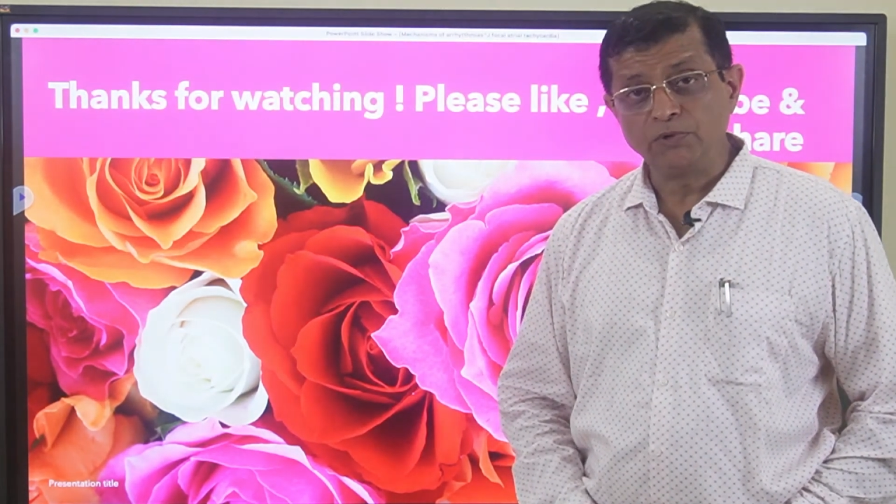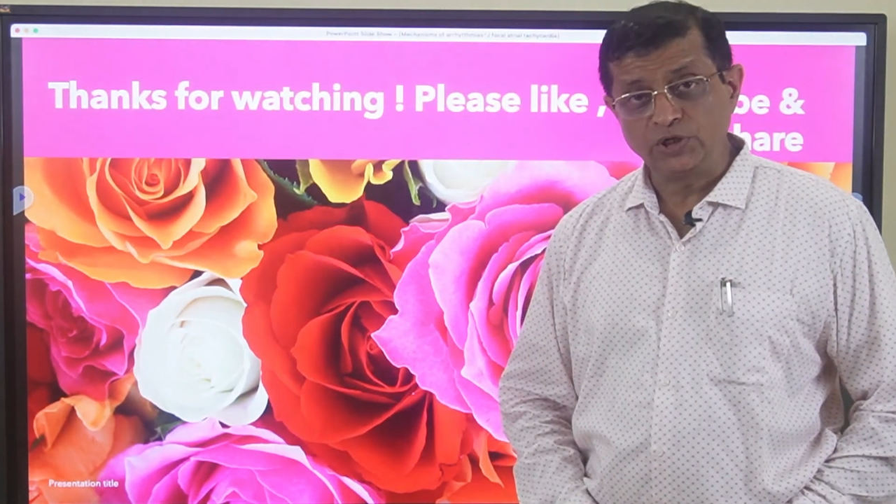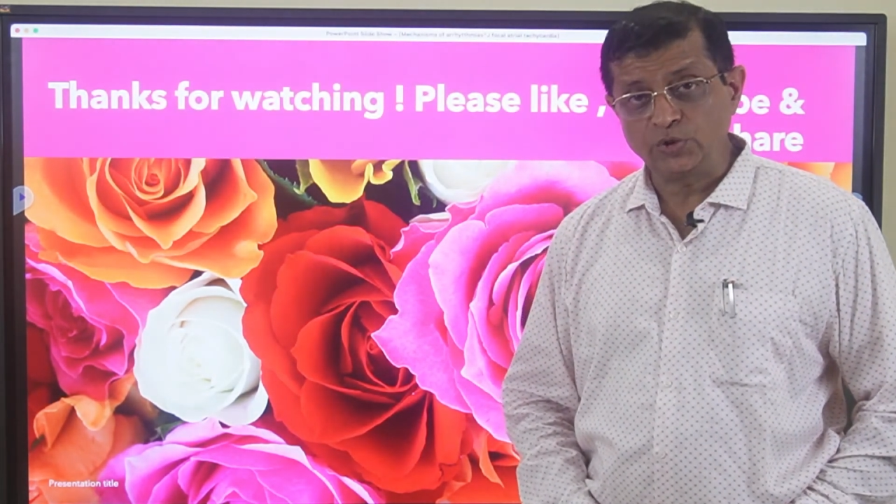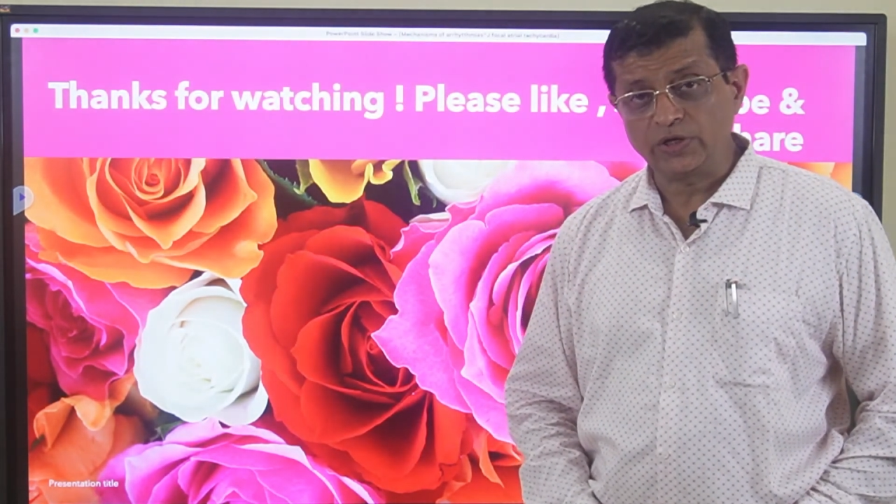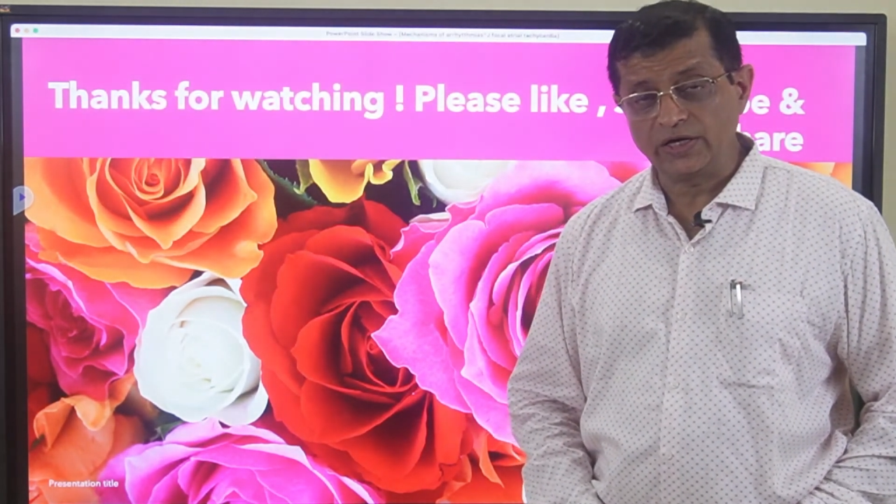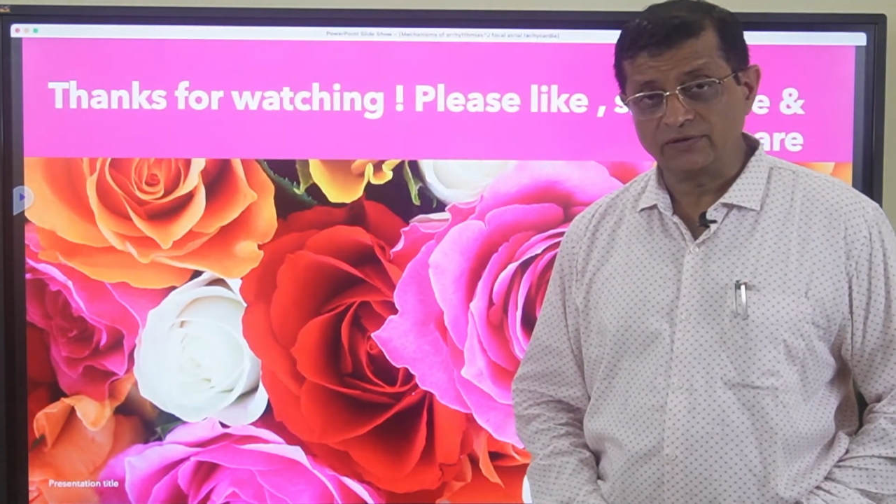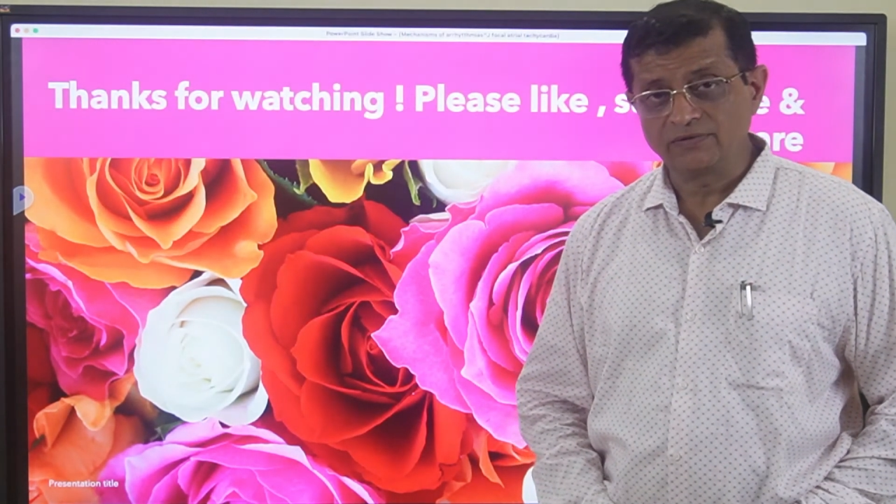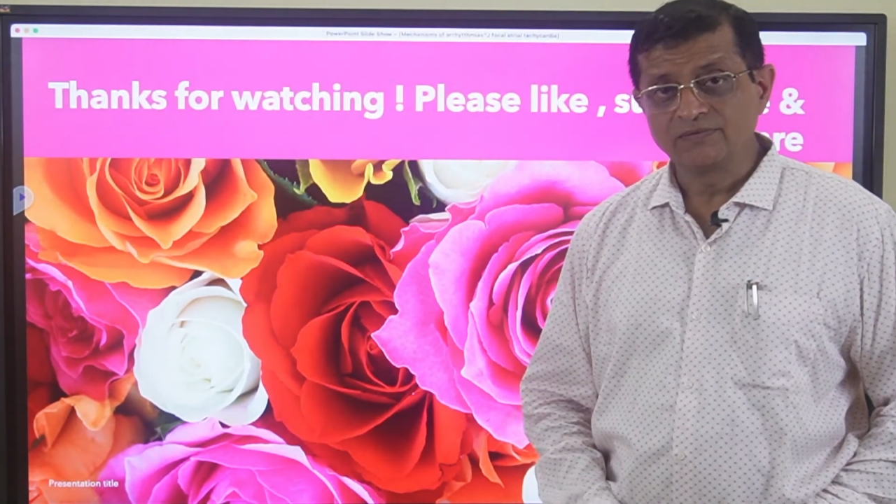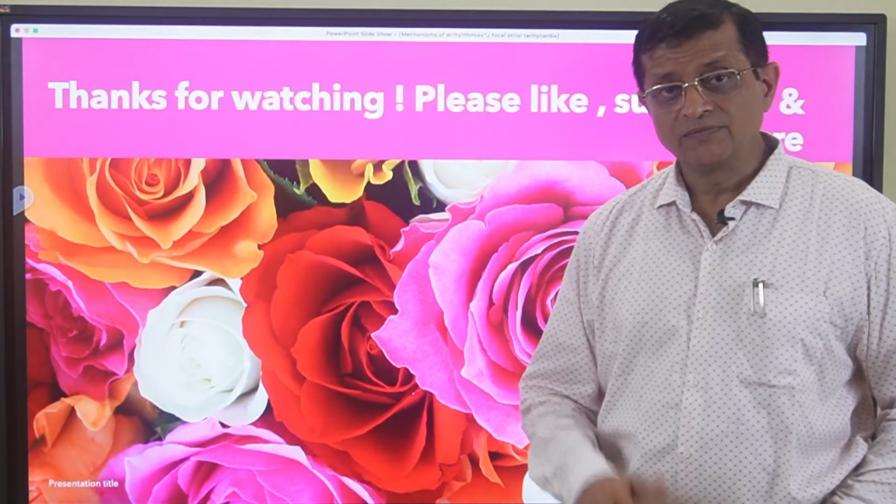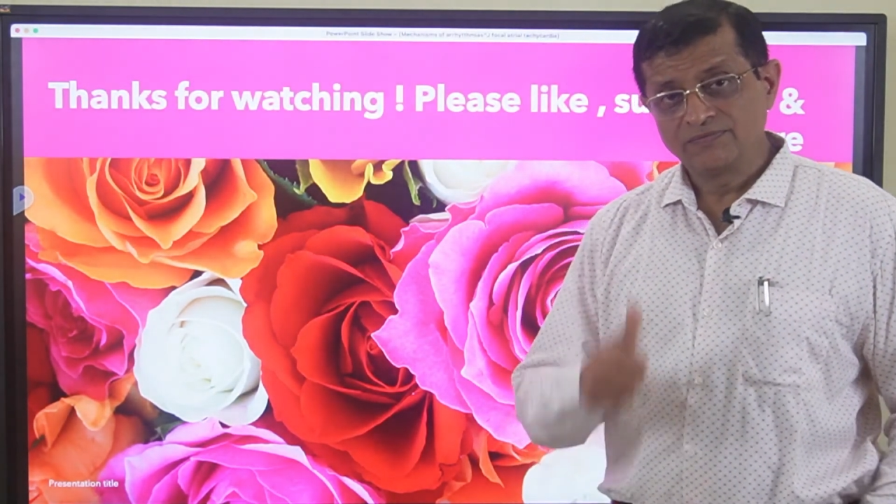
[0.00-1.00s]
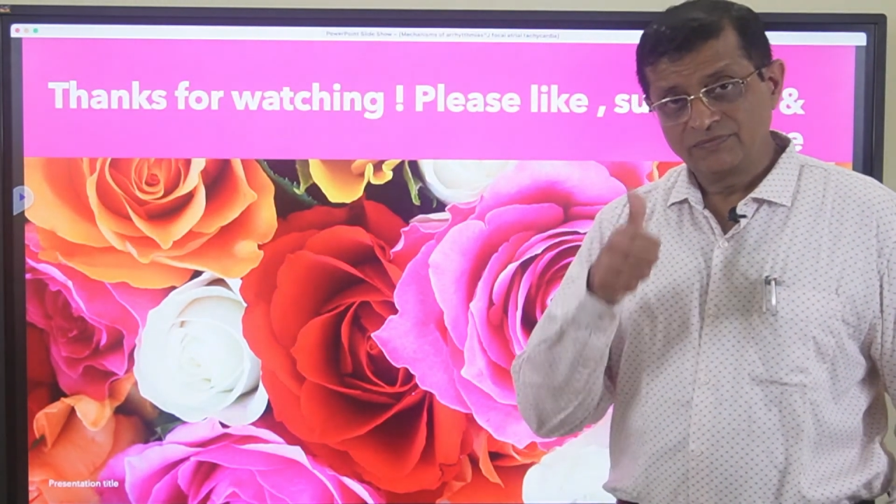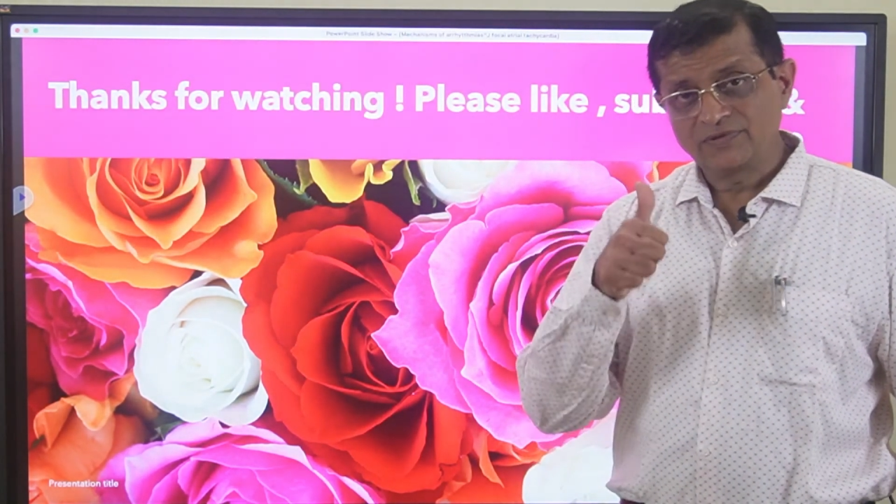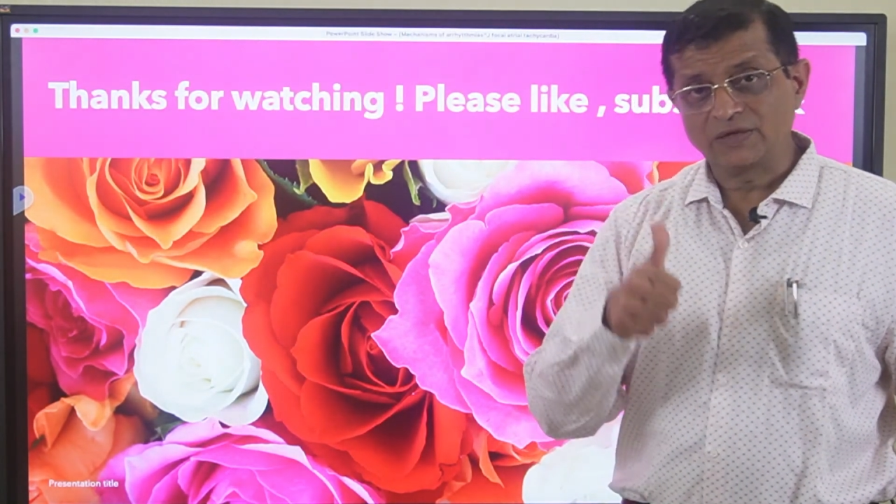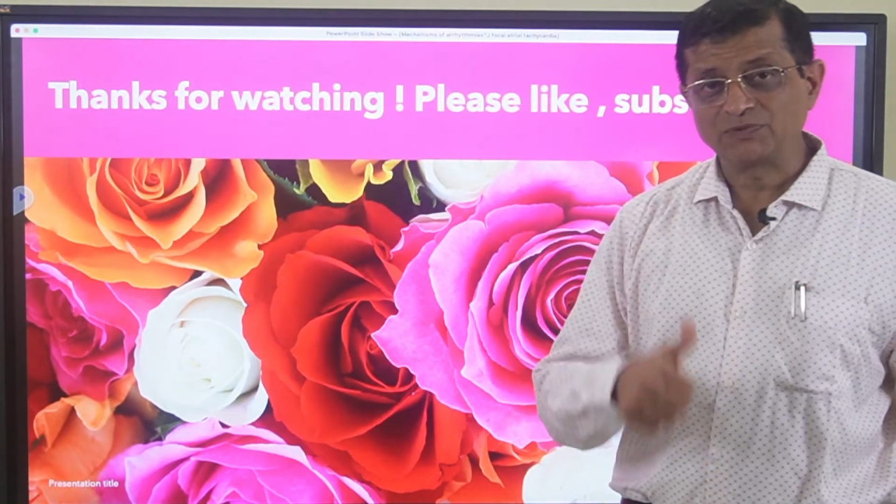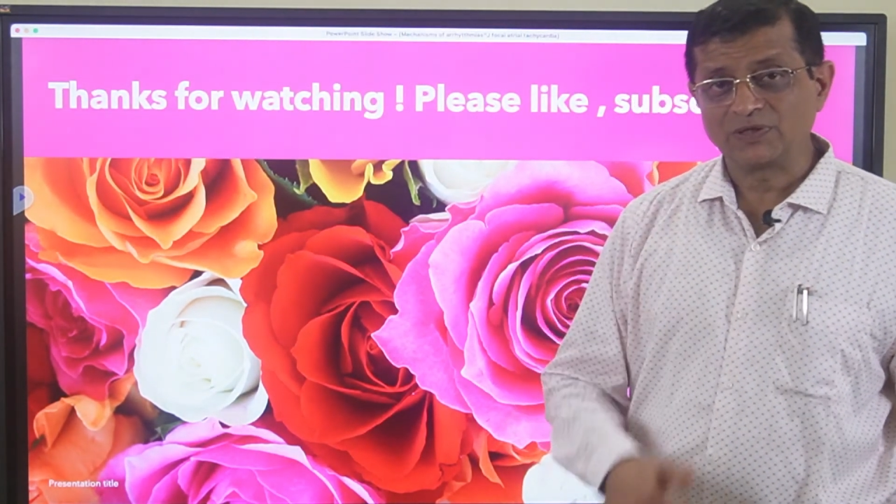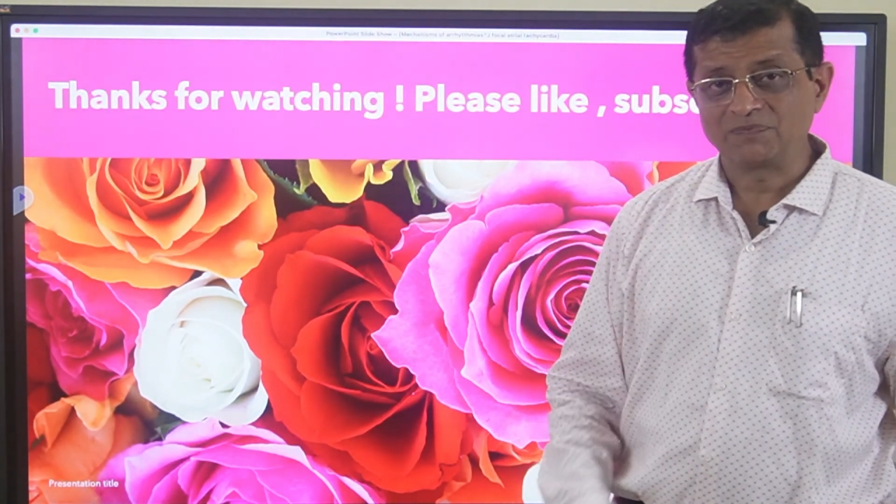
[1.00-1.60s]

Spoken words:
Meet you again. Thumbs up.